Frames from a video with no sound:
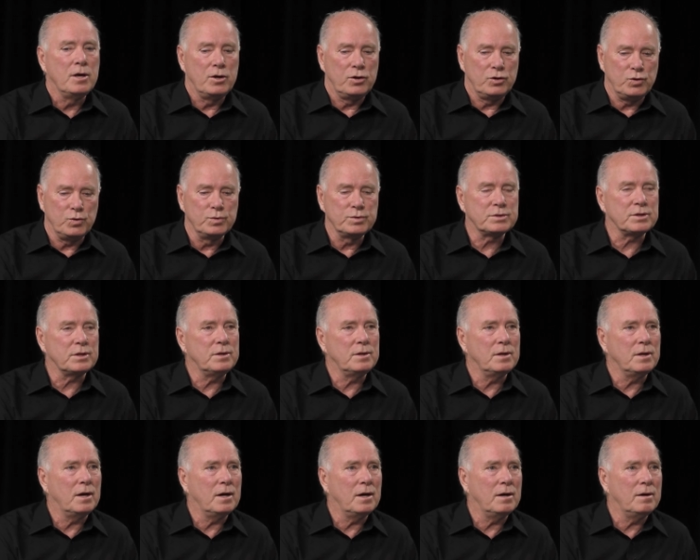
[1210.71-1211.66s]

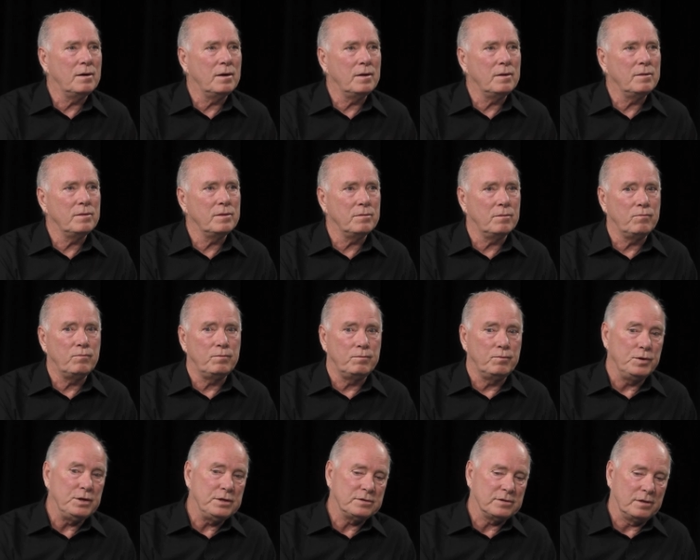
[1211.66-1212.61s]
using uh, the
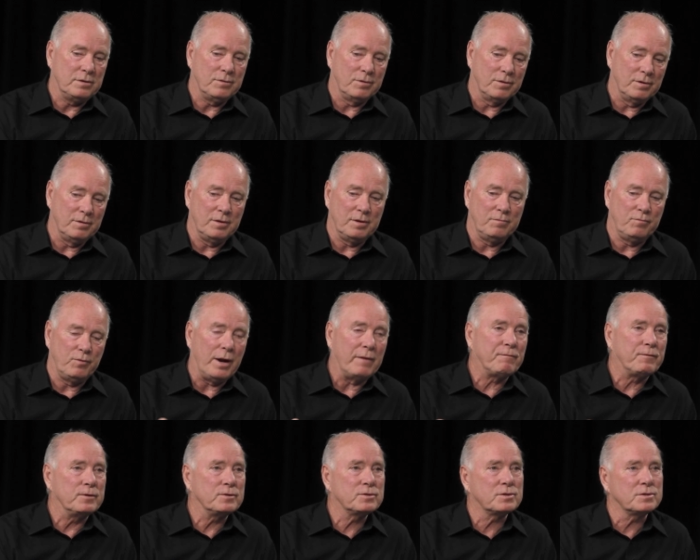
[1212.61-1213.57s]
reason or the
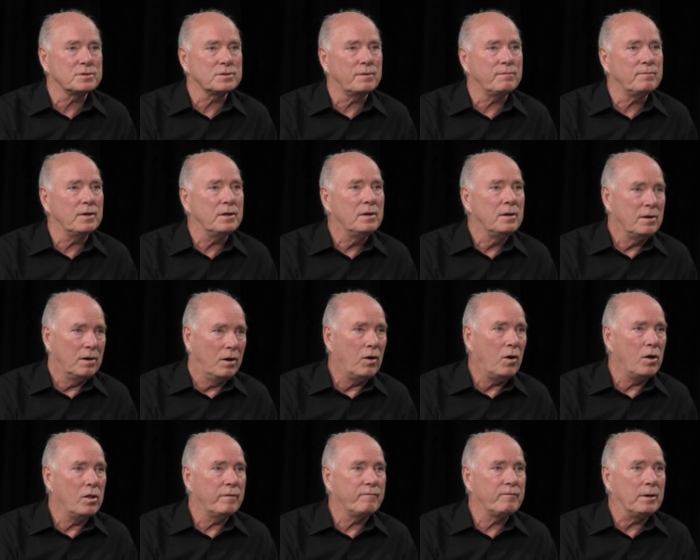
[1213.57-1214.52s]
references of a, a
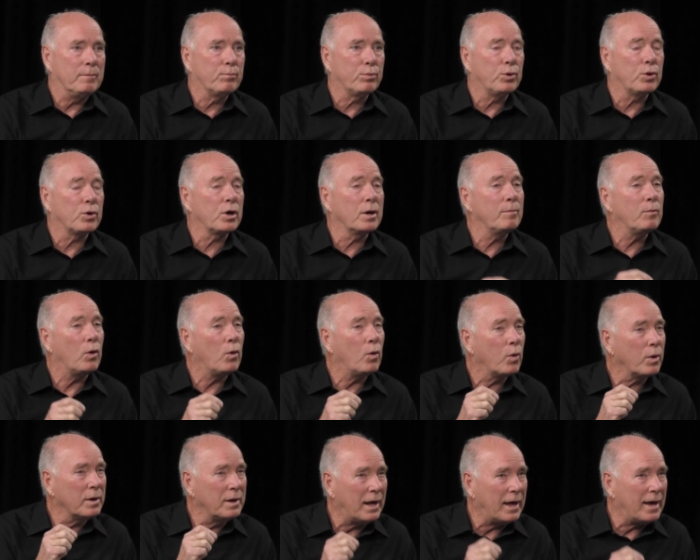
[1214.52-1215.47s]
Hall of Fame program
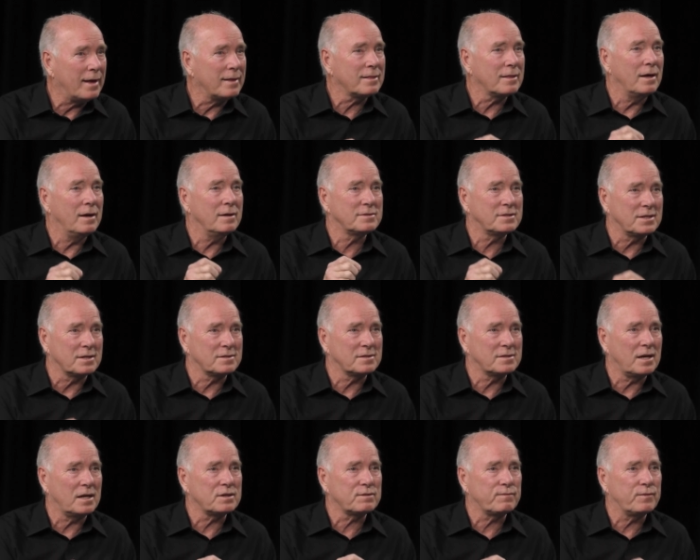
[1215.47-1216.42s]
or an ath a
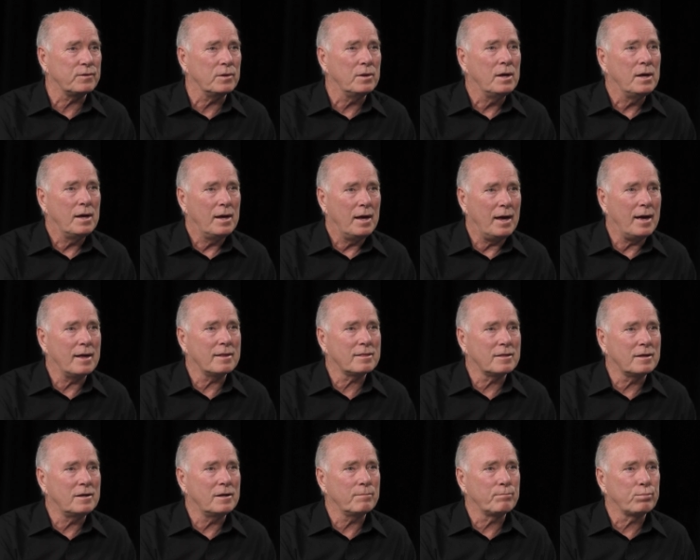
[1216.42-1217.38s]
successful
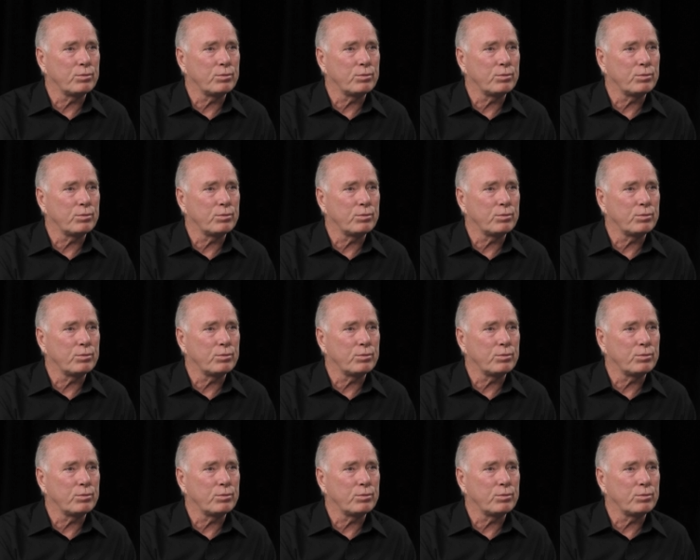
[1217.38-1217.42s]
athletic